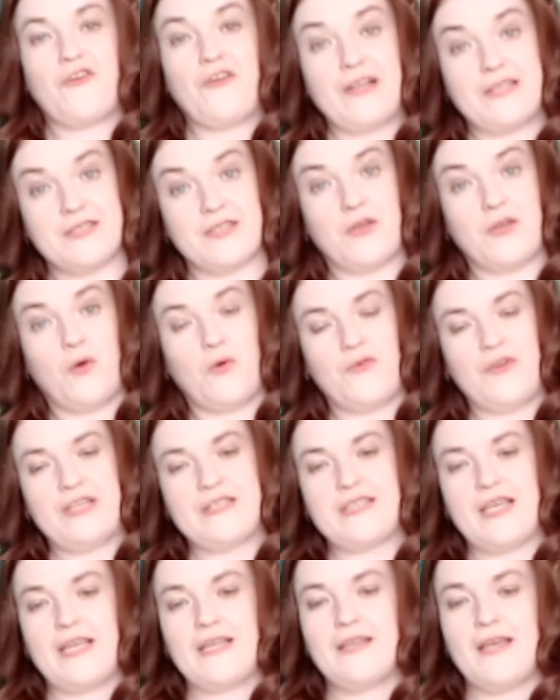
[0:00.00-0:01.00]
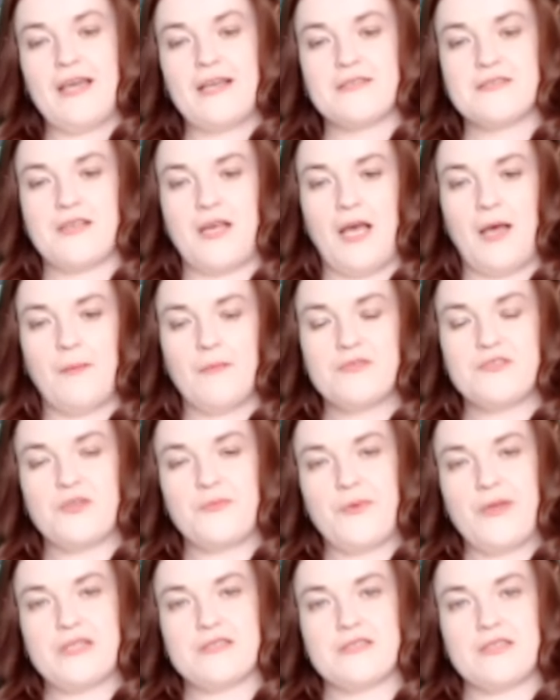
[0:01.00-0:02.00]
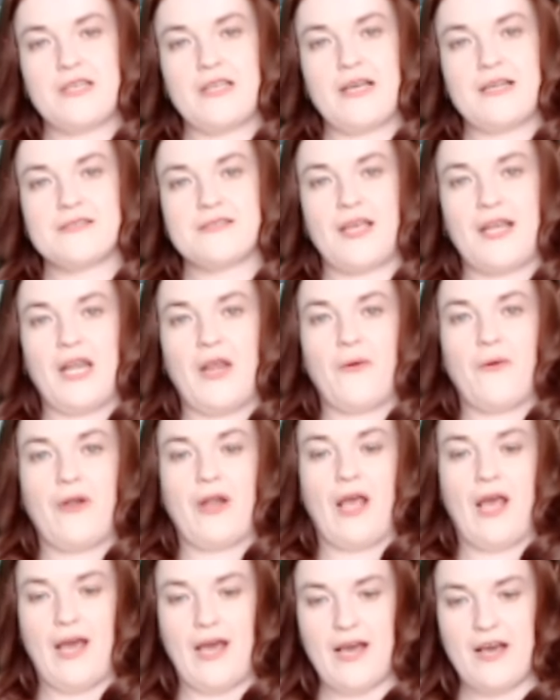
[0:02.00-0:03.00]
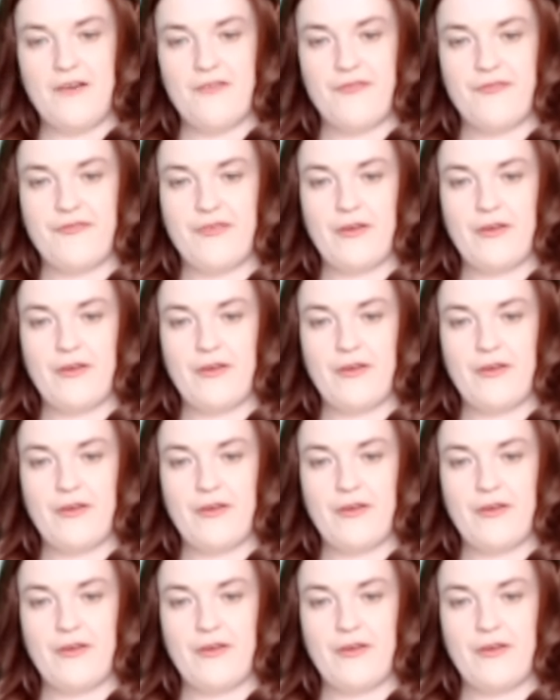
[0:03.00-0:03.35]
critical reading exam, so basically that's an hour and a half.